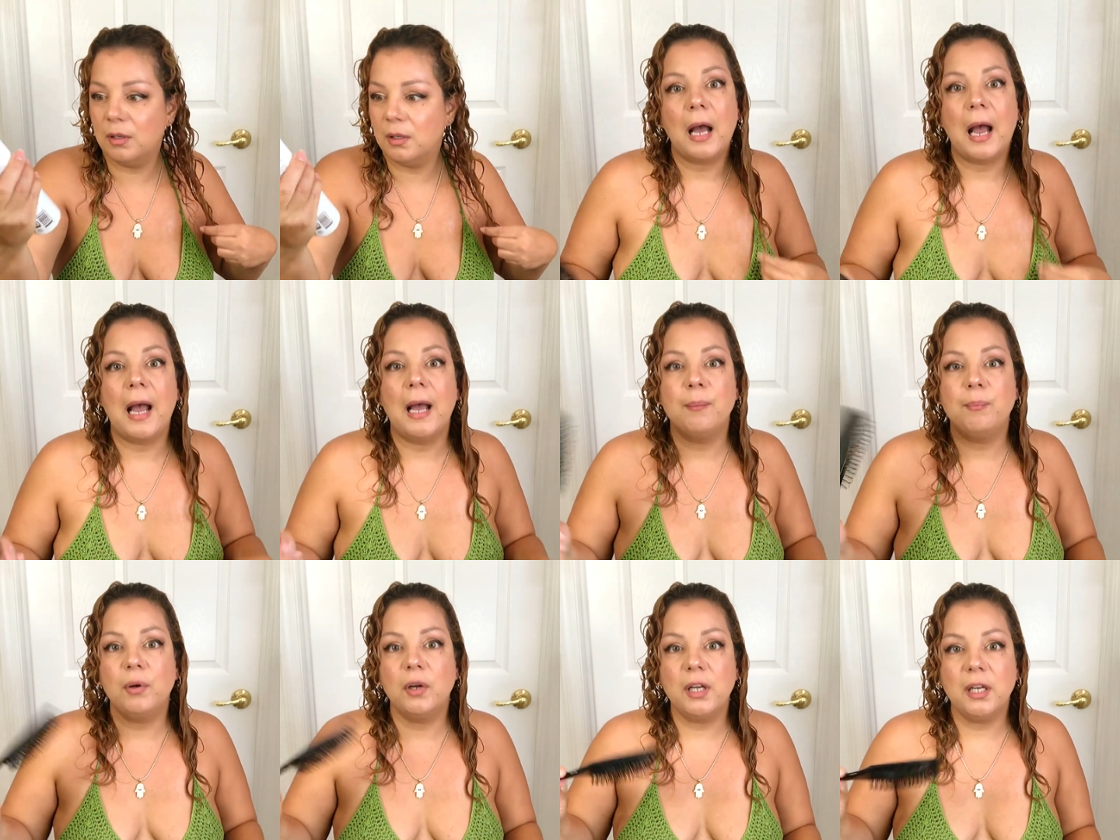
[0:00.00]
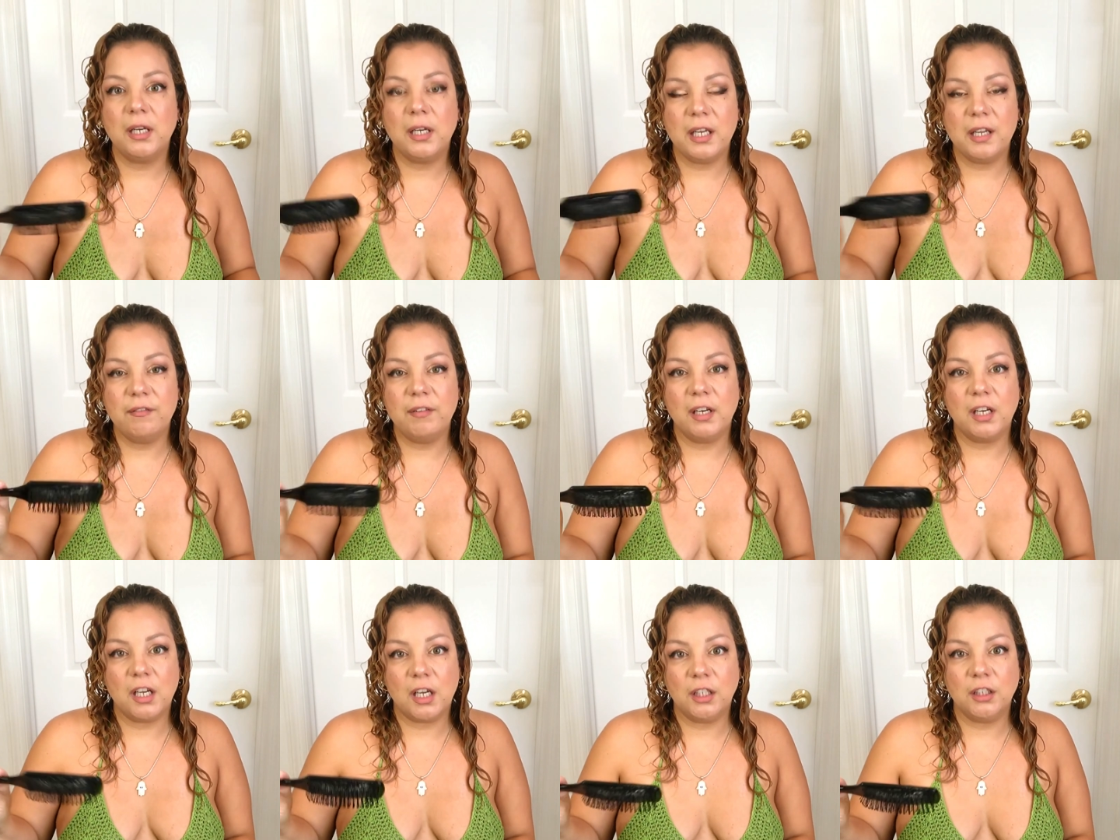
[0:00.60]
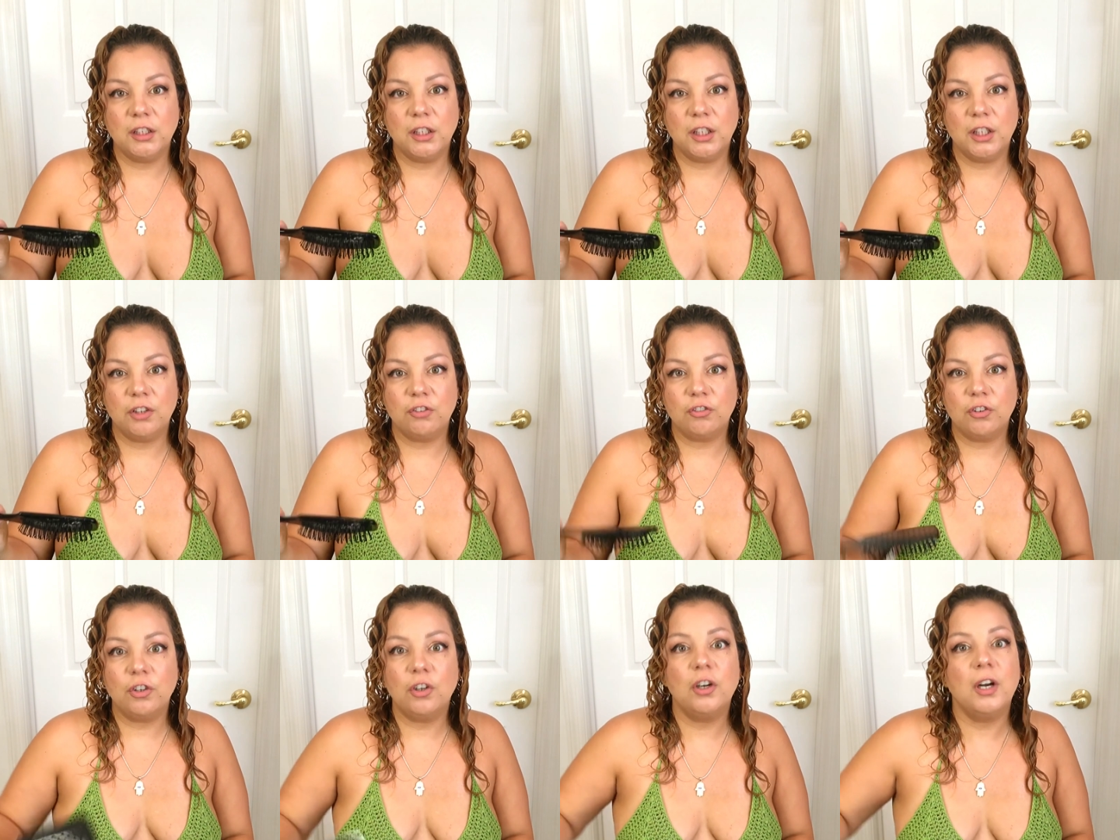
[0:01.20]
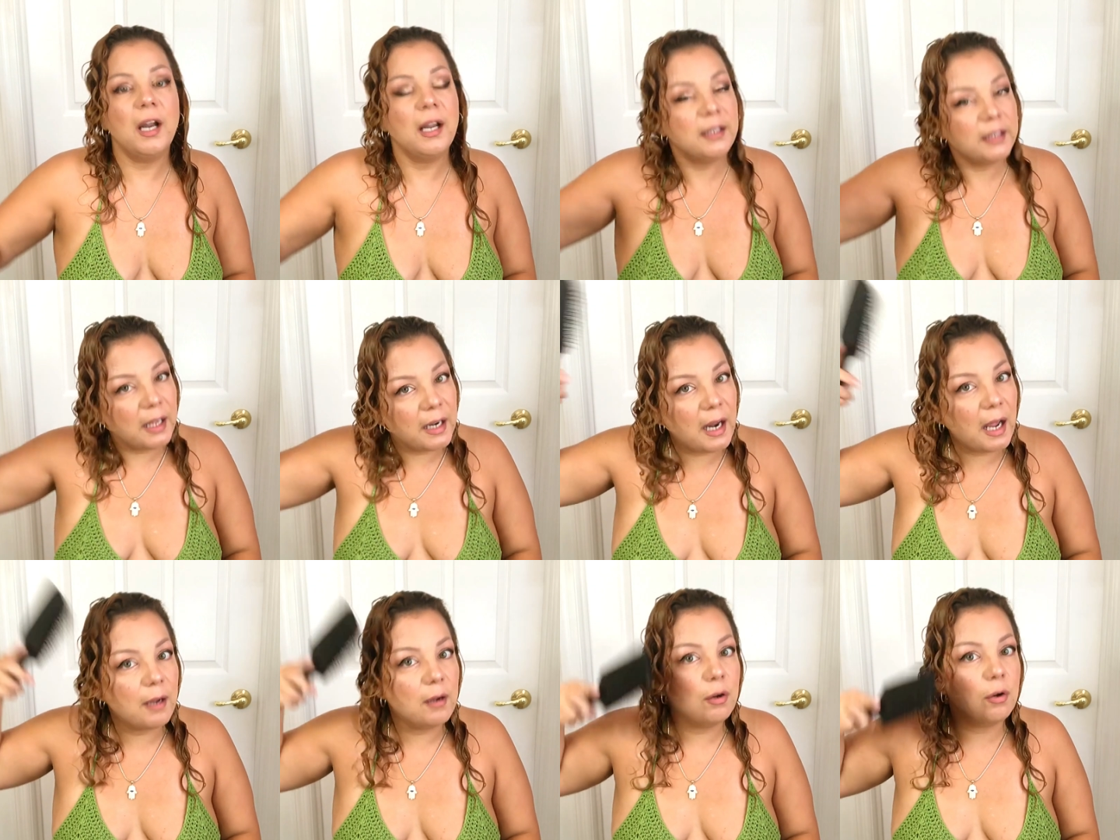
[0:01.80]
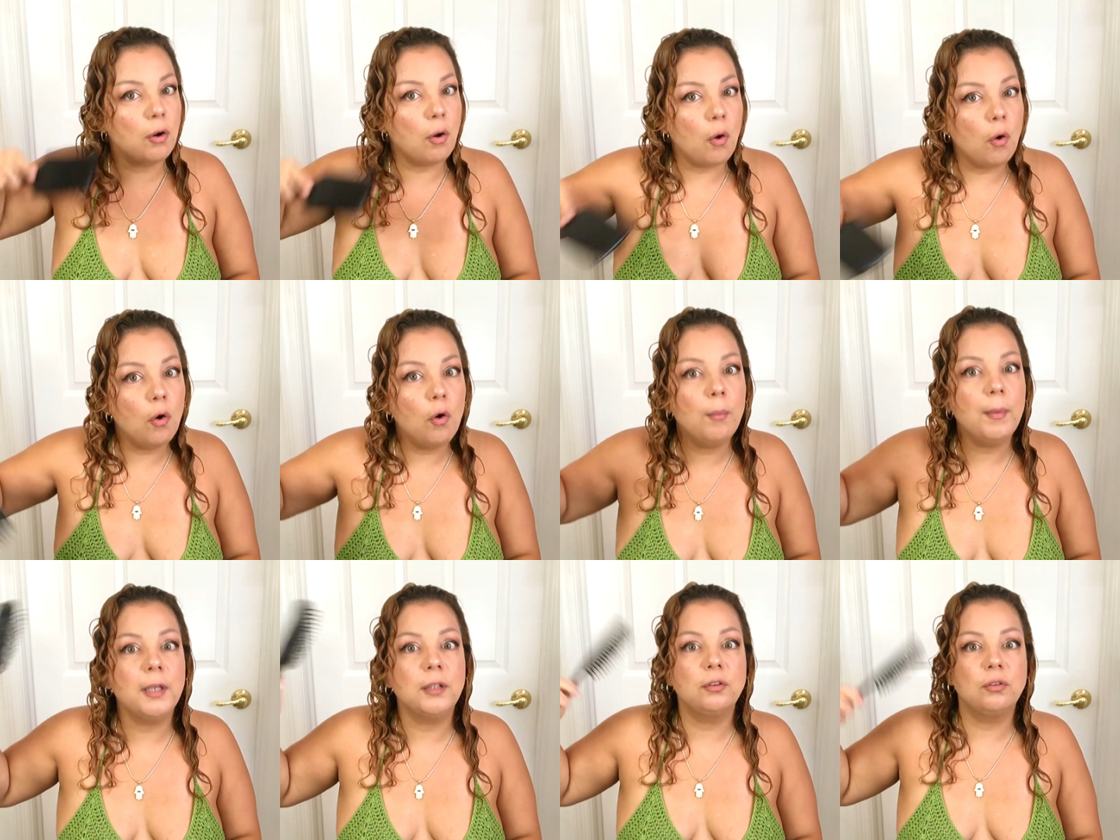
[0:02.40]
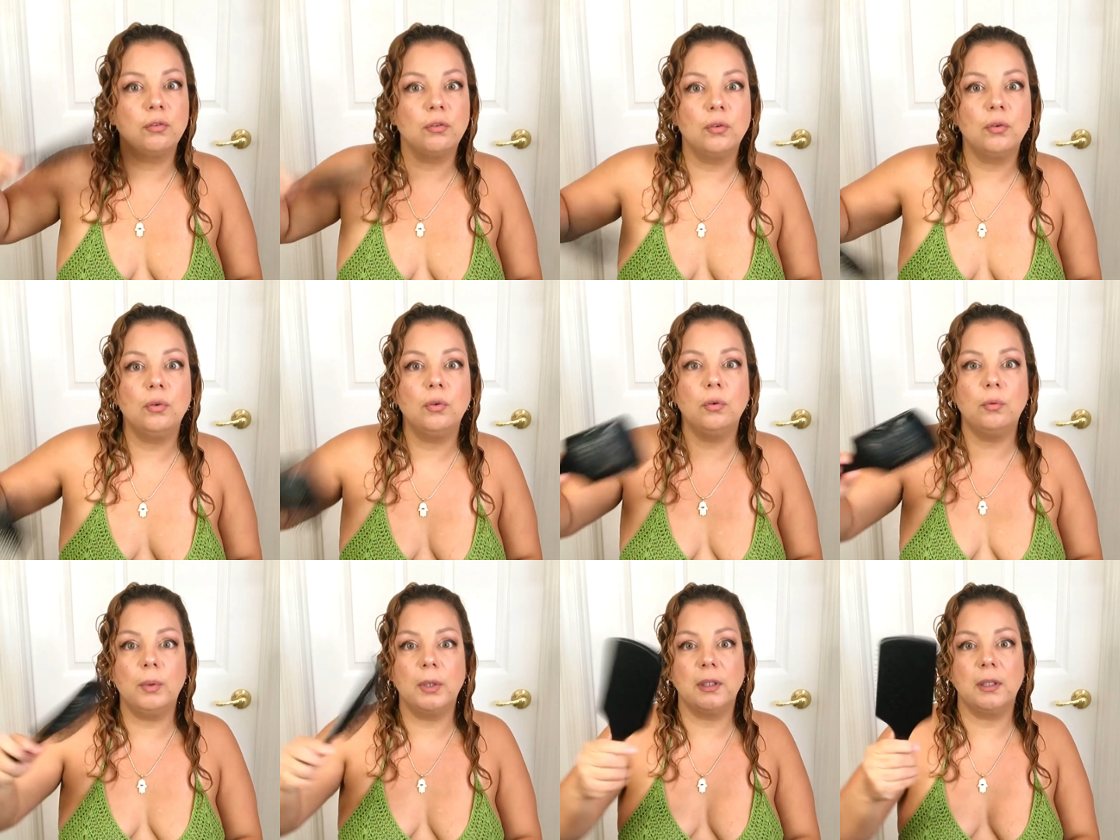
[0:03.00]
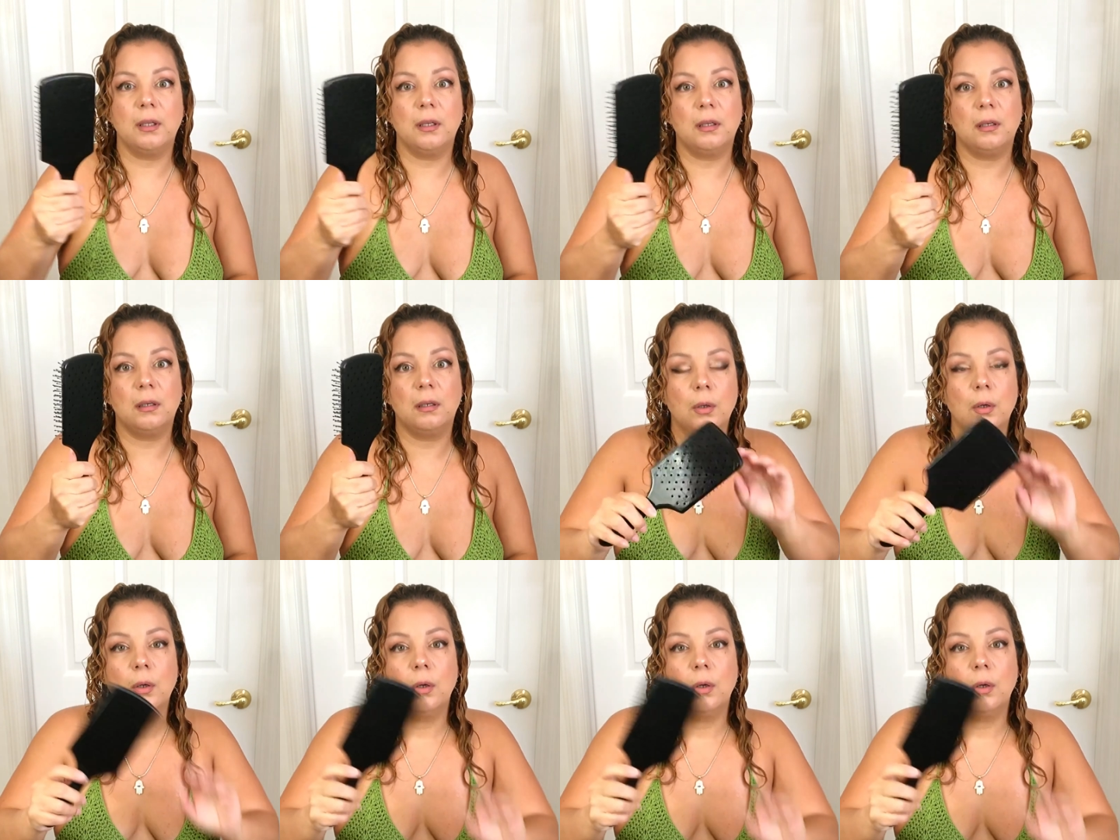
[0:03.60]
I put in leave-in conditioner and then I comb it through with a